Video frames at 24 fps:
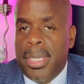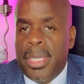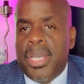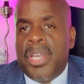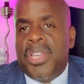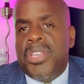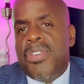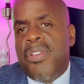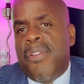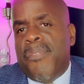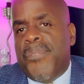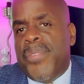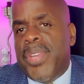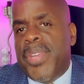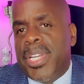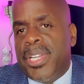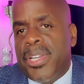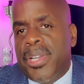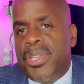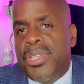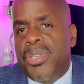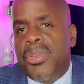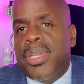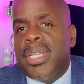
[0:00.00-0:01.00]
You figure
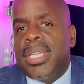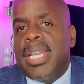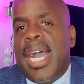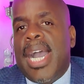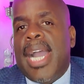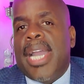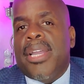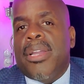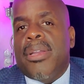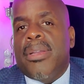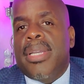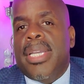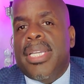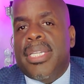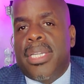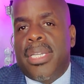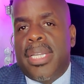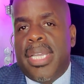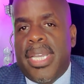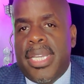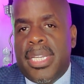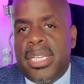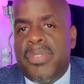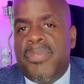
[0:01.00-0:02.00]
you can hire an
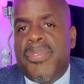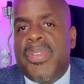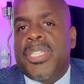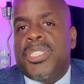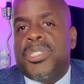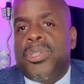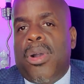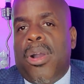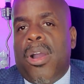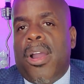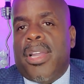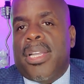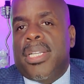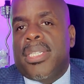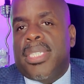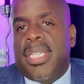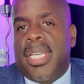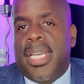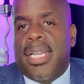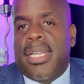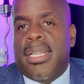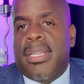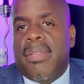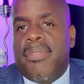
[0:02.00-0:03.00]
individual
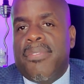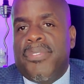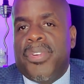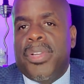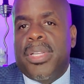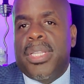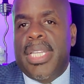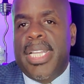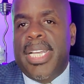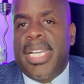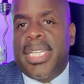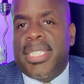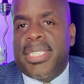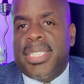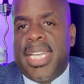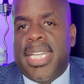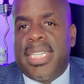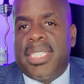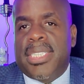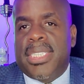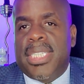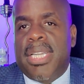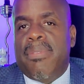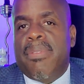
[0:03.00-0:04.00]
architect for less at
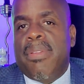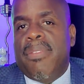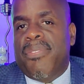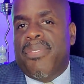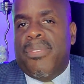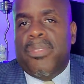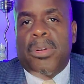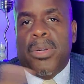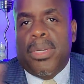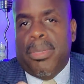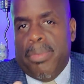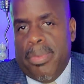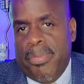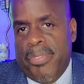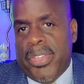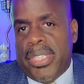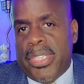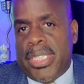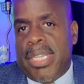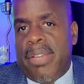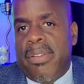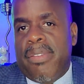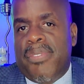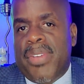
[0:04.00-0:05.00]

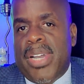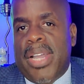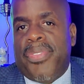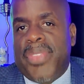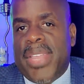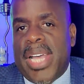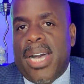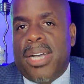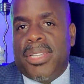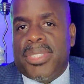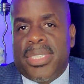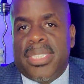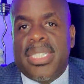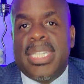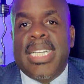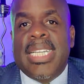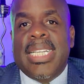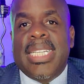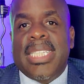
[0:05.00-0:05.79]
$75,000,